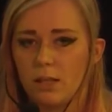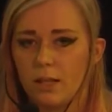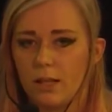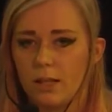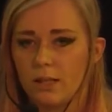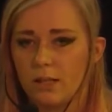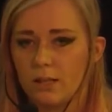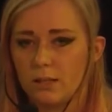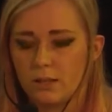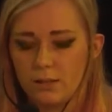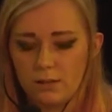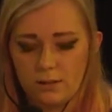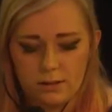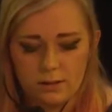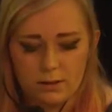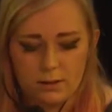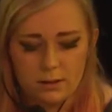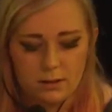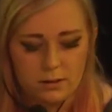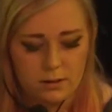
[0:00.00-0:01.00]
and
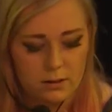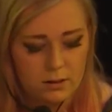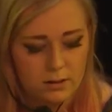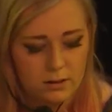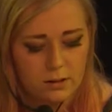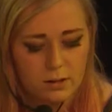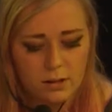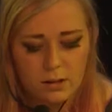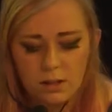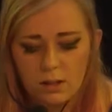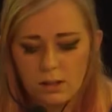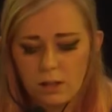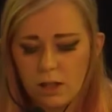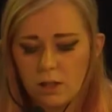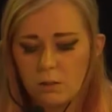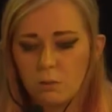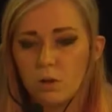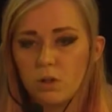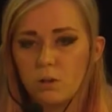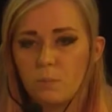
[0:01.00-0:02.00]

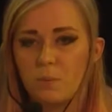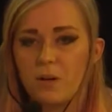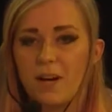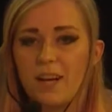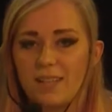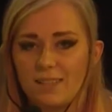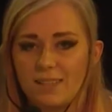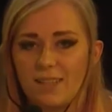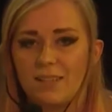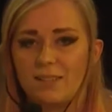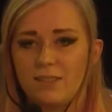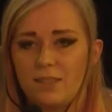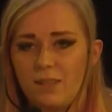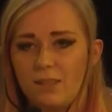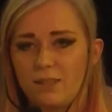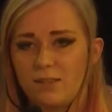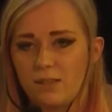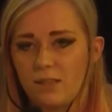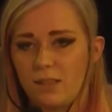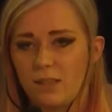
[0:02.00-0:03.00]
it won't break that
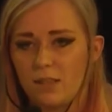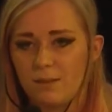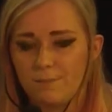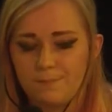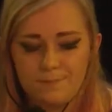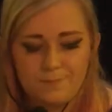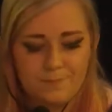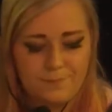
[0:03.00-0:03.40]
easily.